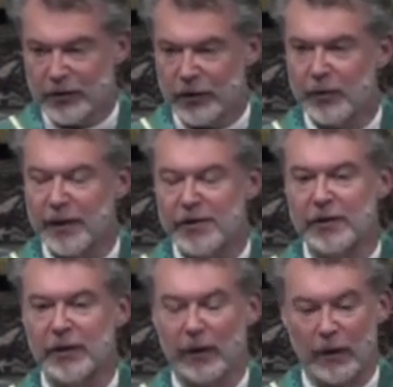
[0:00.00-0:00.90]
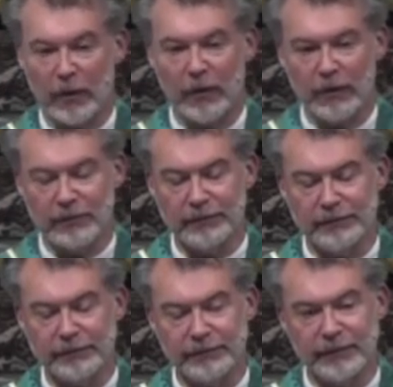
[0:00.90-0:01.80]
Two weeks ago,
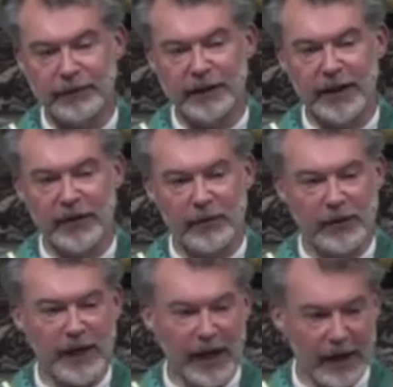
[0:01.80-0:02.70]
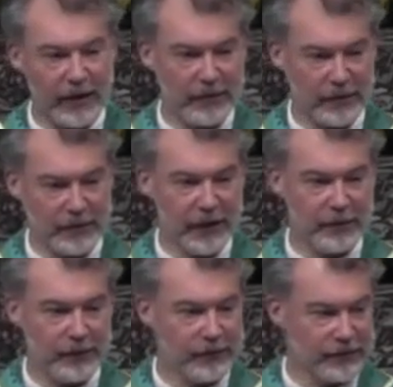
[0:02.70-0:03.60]
Together with eight
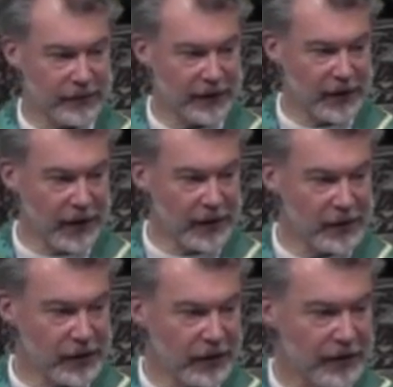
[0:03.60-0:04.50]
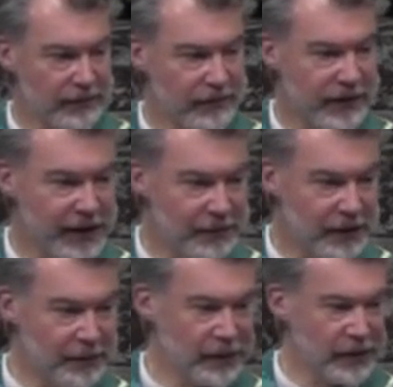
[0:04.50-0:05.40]
people from across Europe, lay
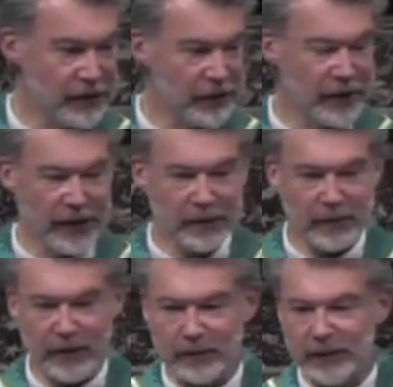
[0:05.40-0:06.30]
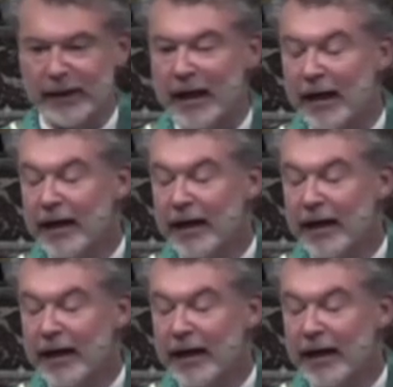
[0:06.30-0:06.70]
people and ordained people,